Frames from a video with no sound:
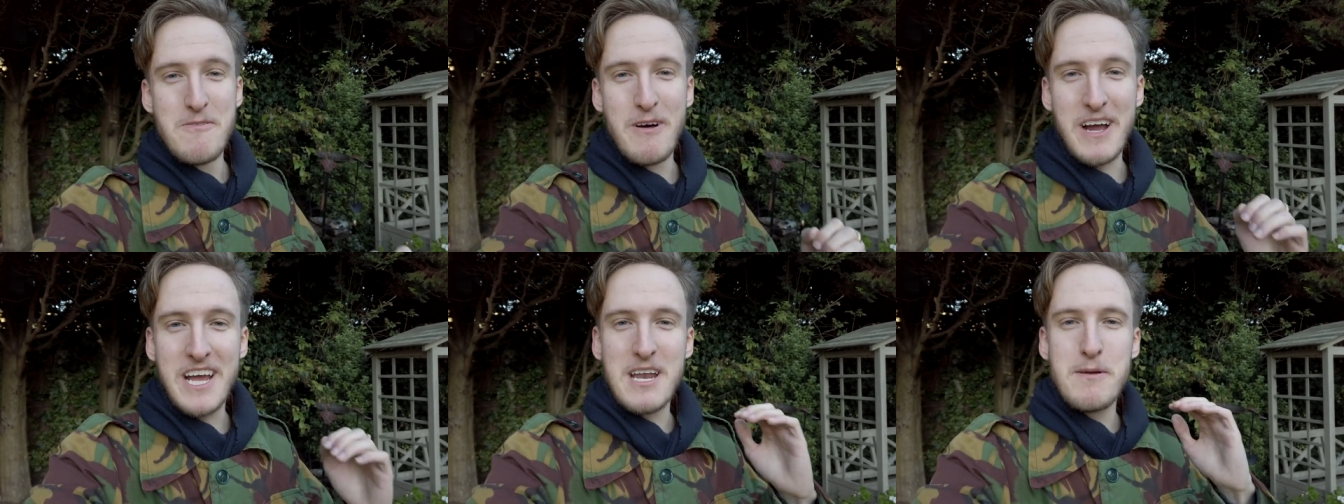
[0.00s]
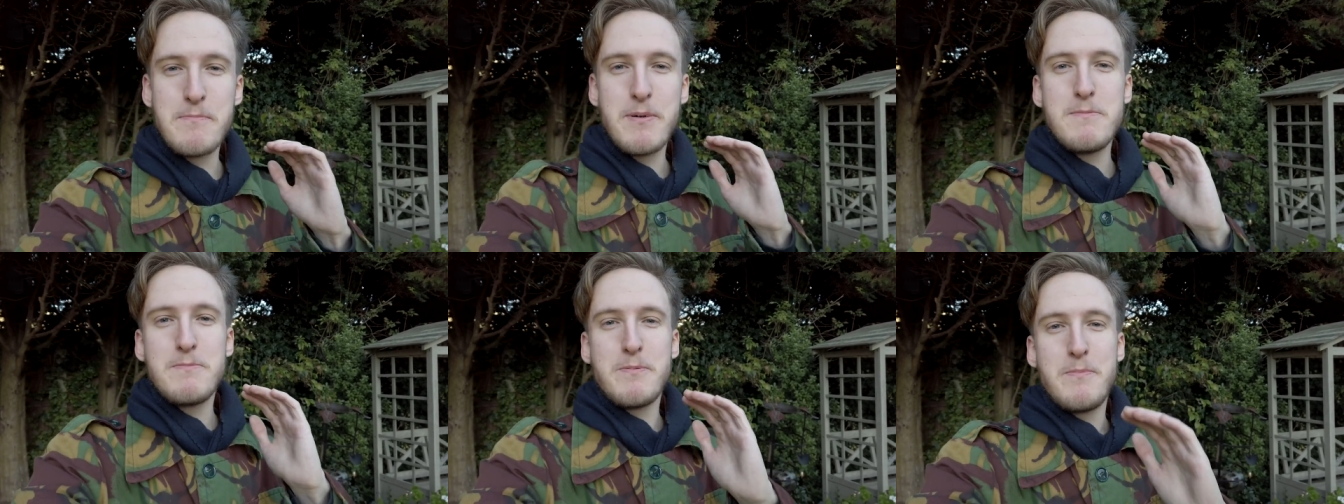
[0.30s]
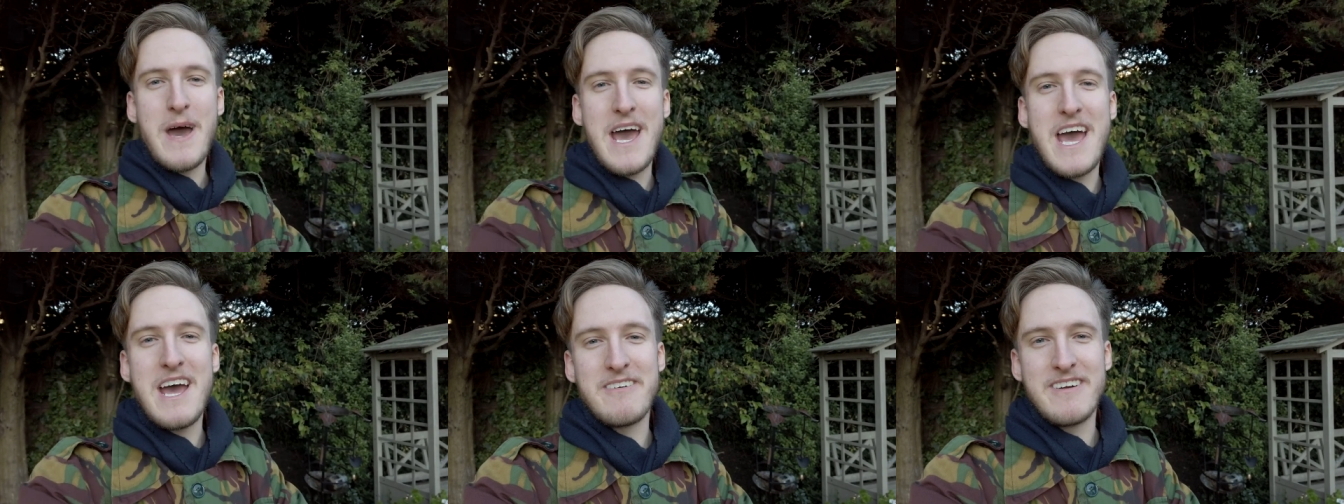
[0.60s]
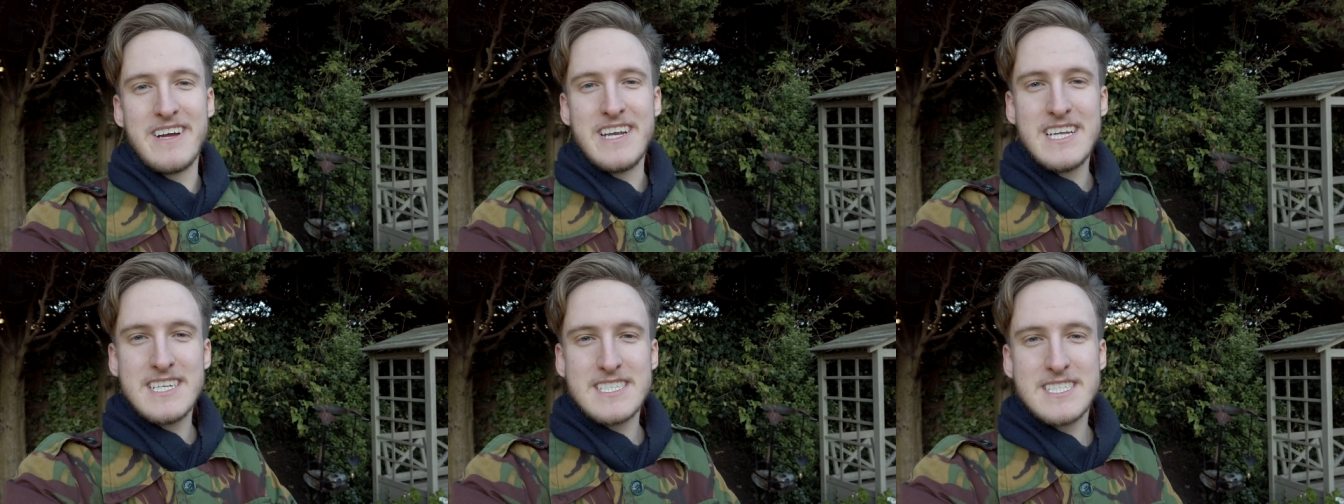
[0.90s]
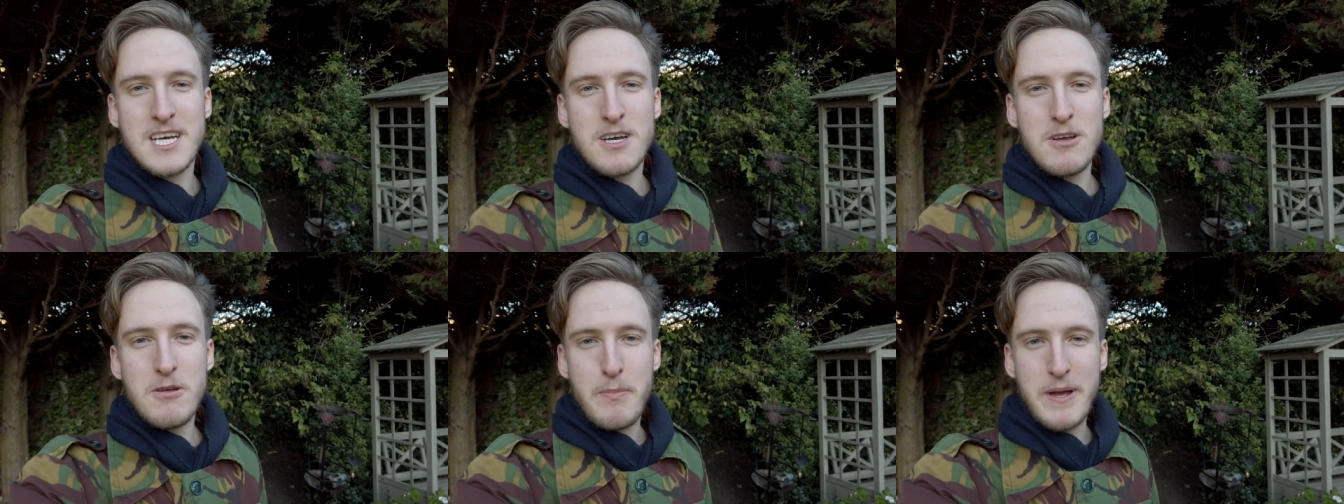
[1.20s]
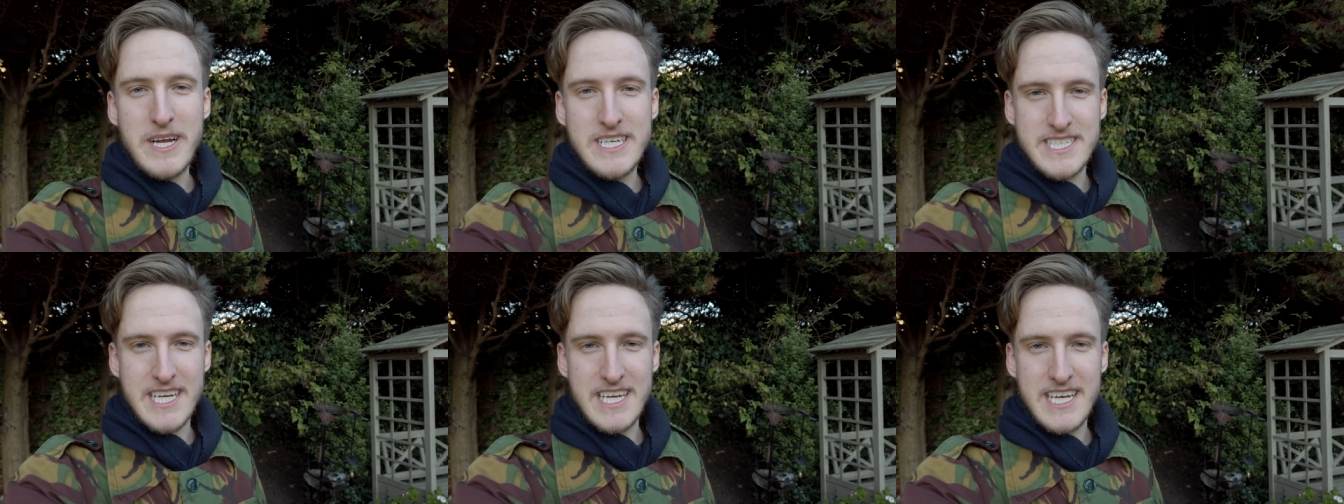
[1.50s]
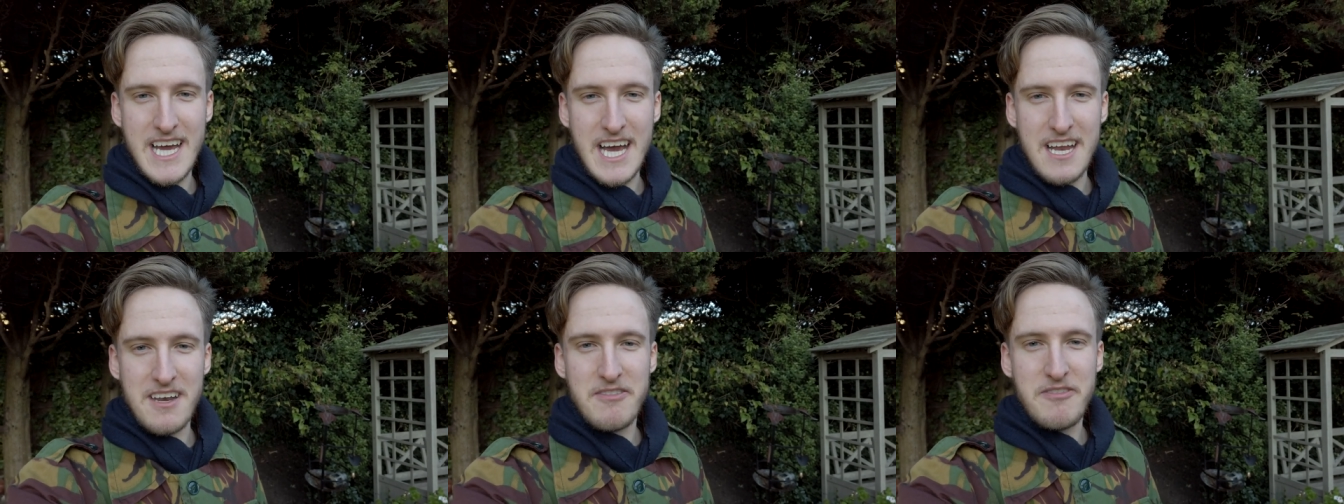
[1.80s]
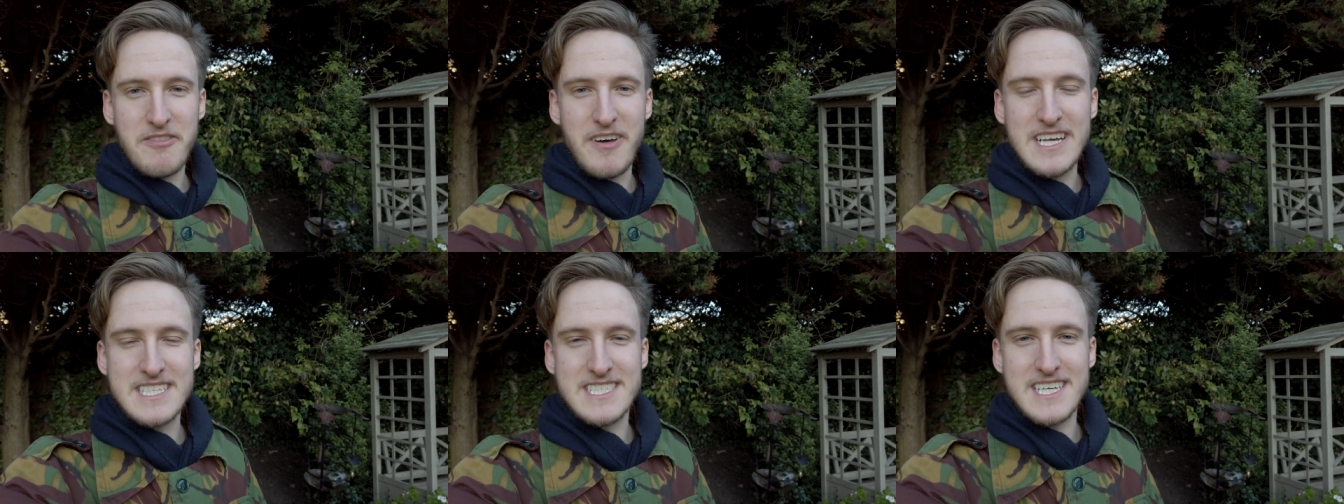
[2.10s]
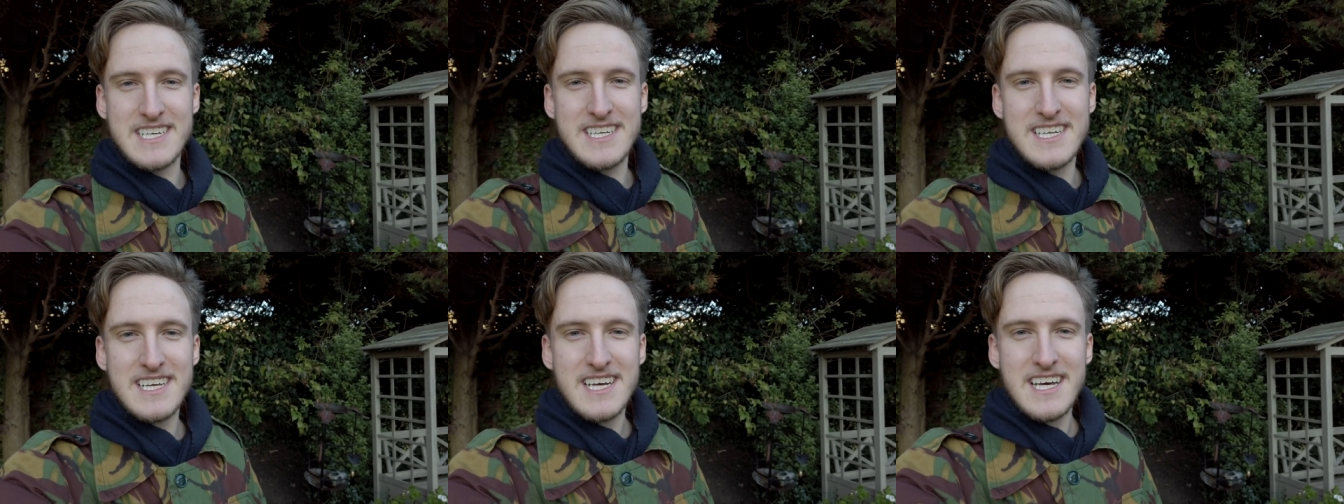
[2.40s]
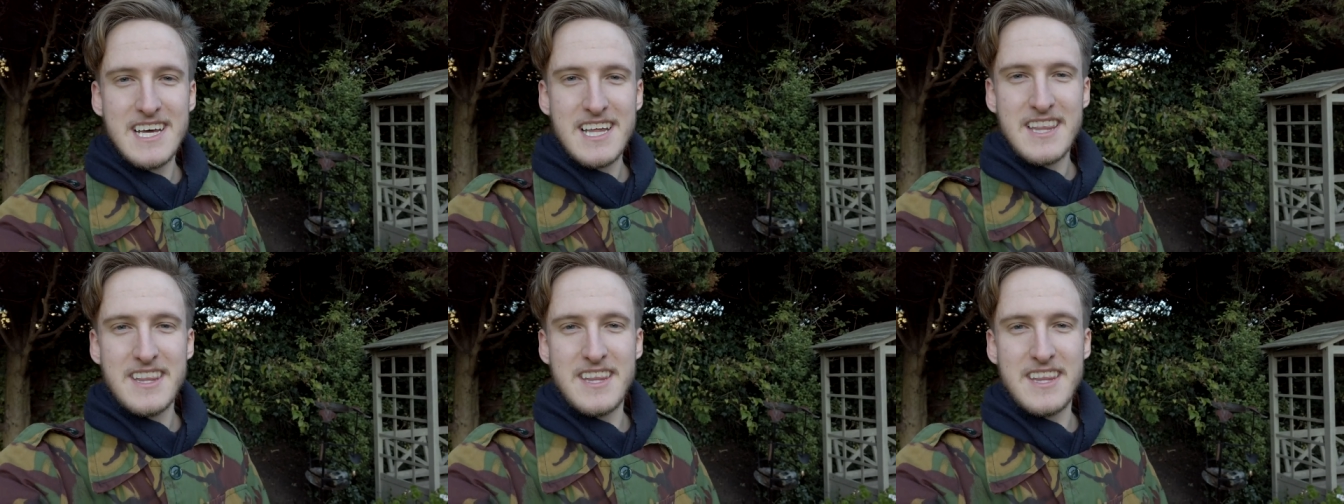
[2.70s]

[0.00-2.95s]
We're going to be preparing two pigeon and a pheasant